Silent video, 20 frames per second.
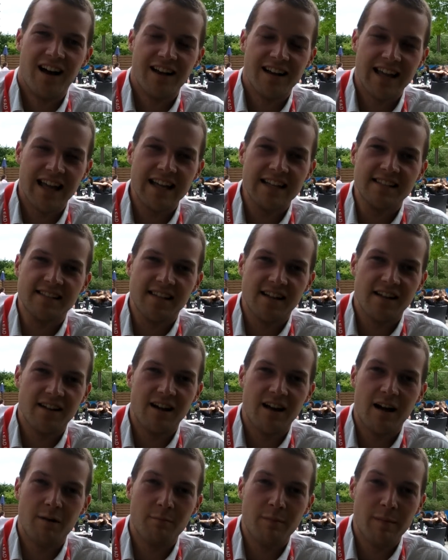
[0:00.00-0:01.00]
Okay, so
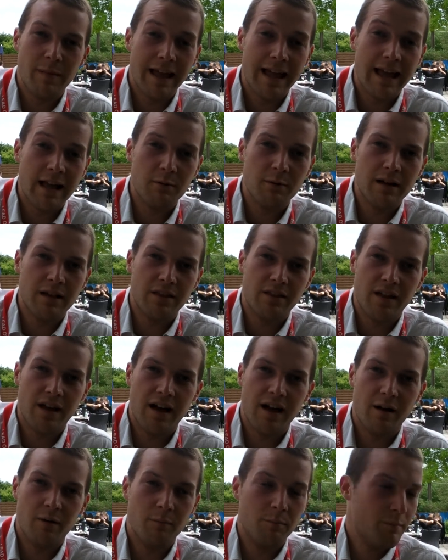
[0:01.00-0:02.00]
I'm here with
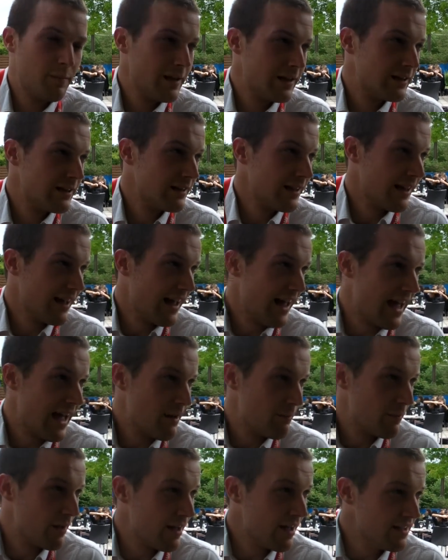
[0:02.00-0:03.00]
uh, Bill
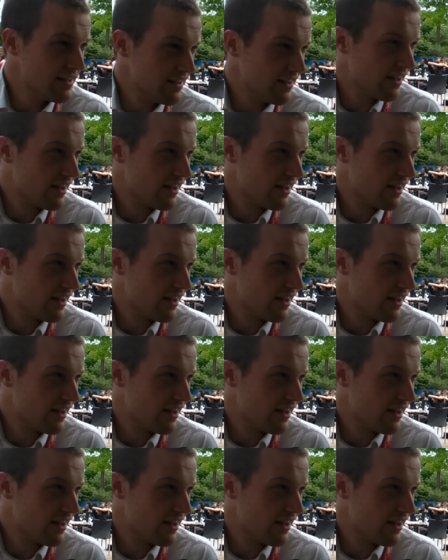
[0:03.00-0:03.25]
Harebird.